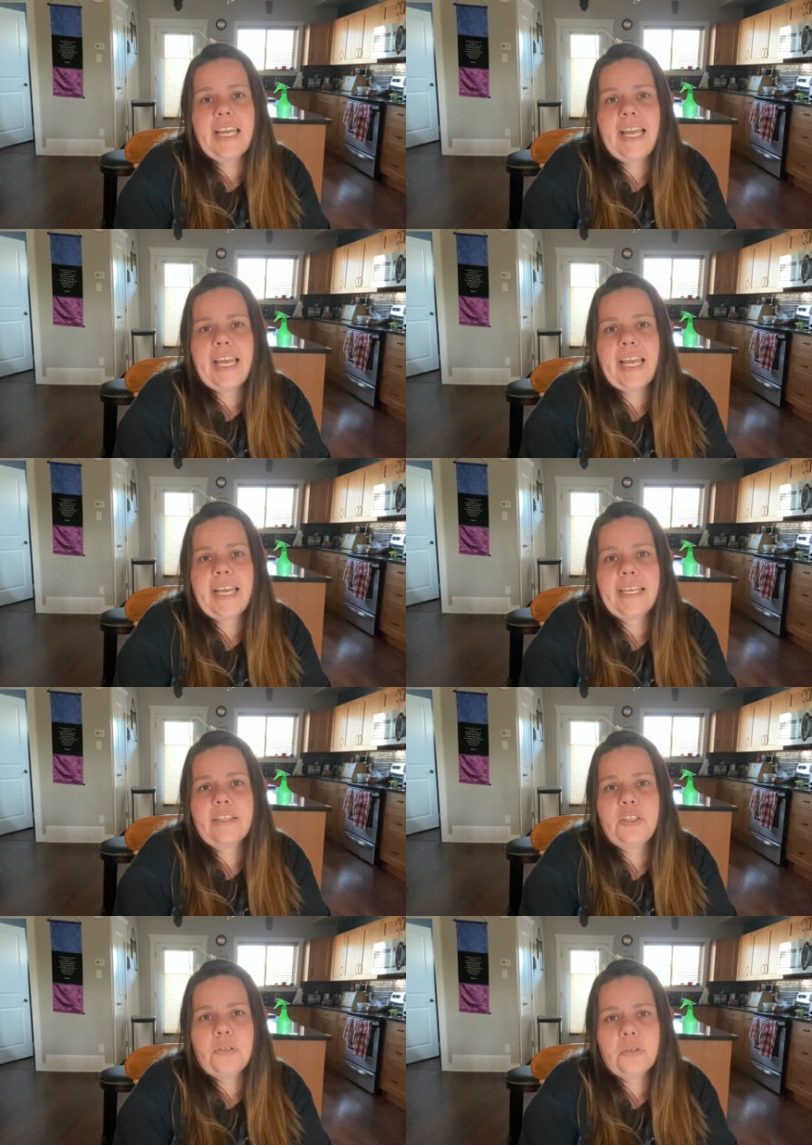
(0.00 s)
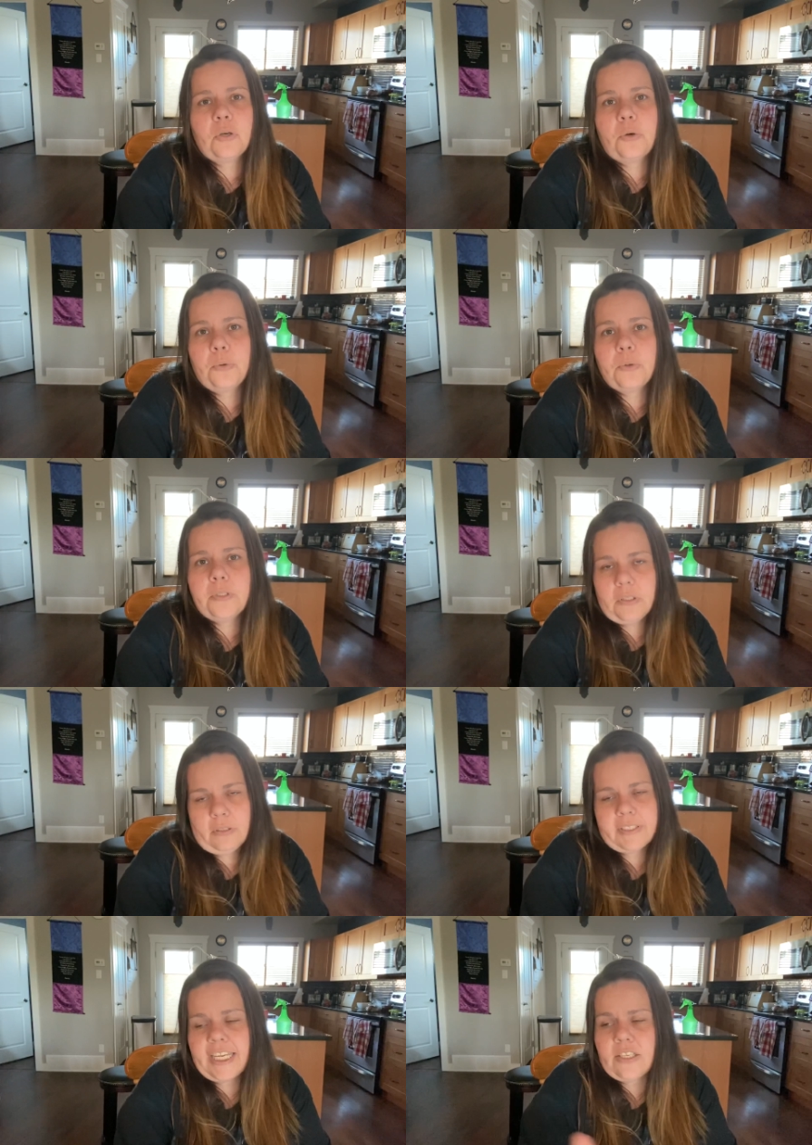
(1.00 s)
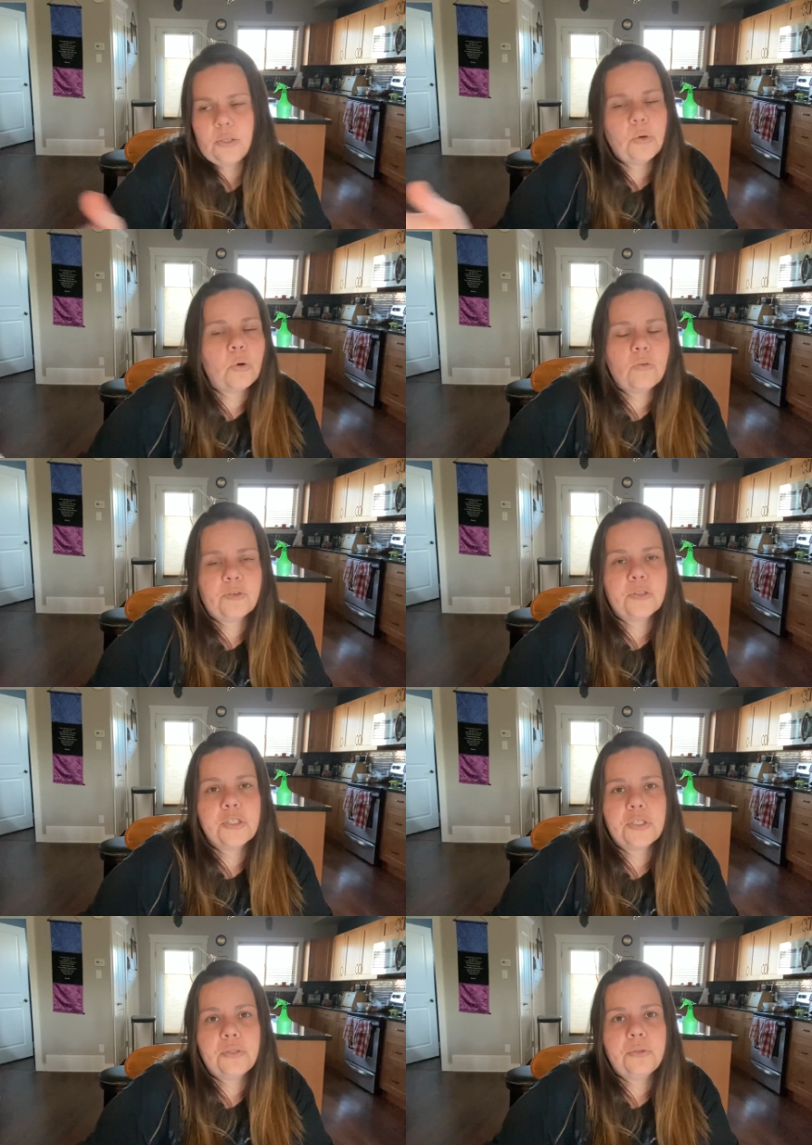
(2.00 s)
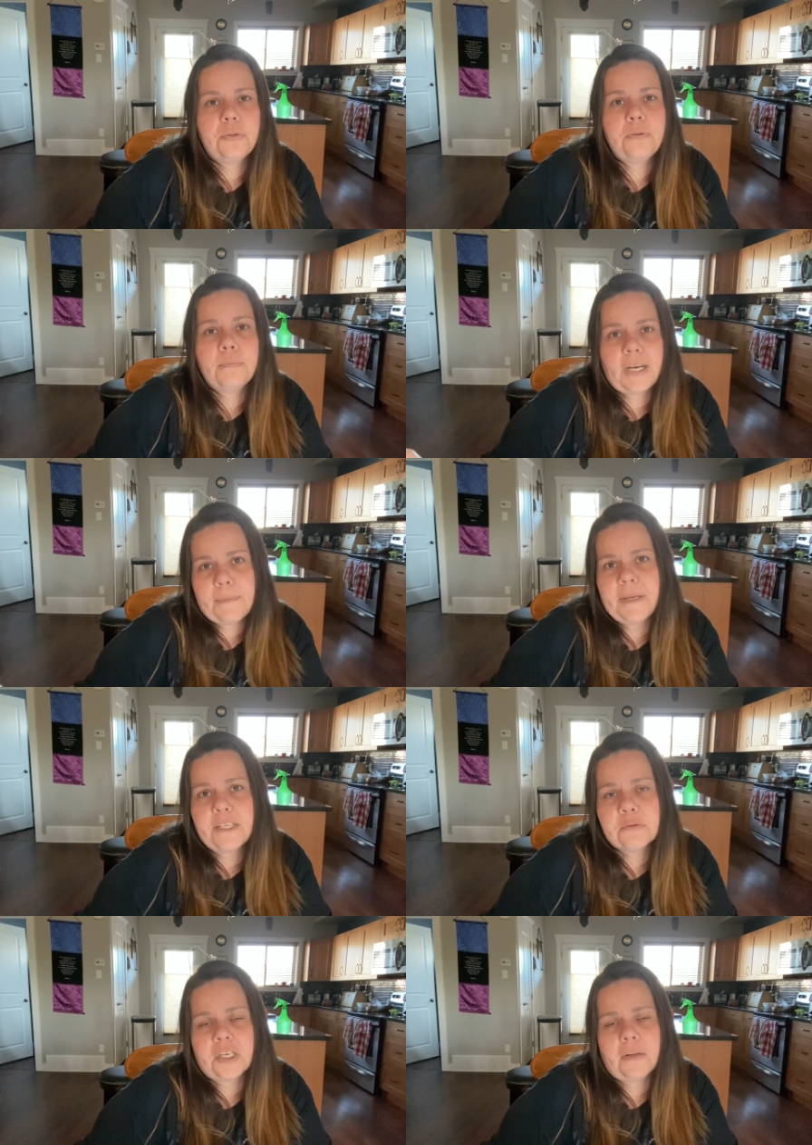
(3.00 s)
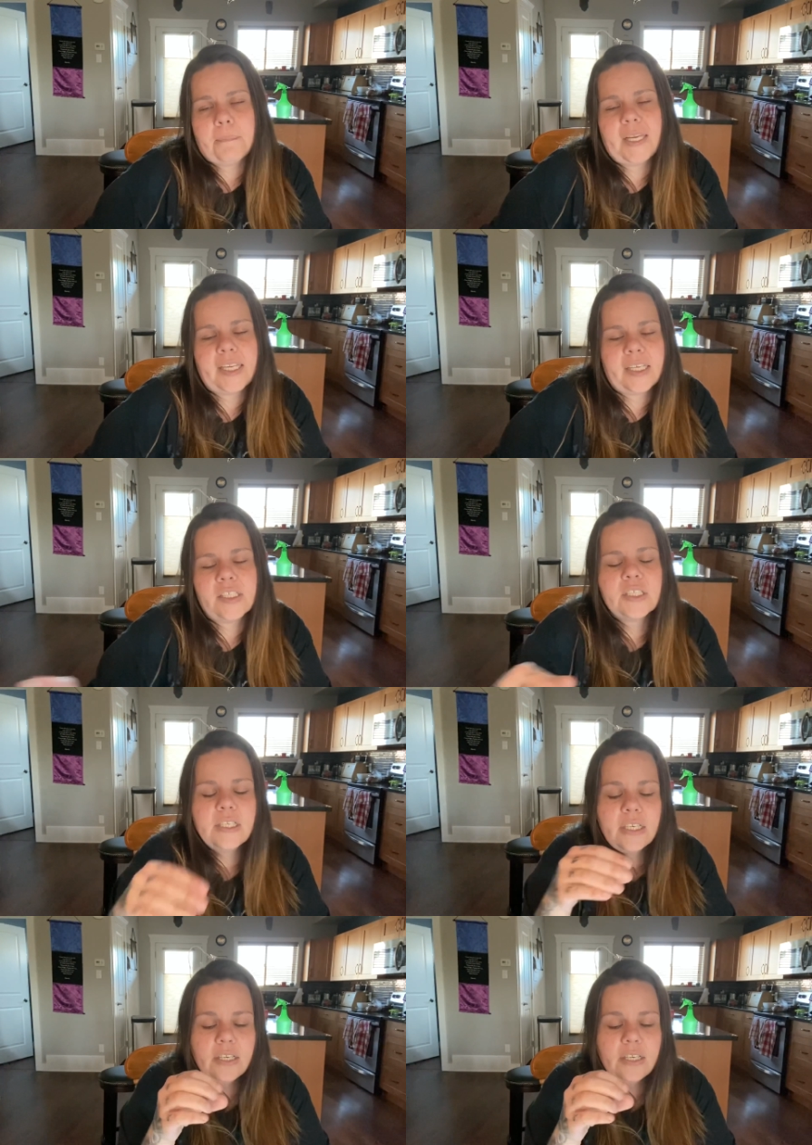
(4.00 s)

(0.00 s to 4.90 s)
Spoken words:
and it'll take you over to my Patreon page,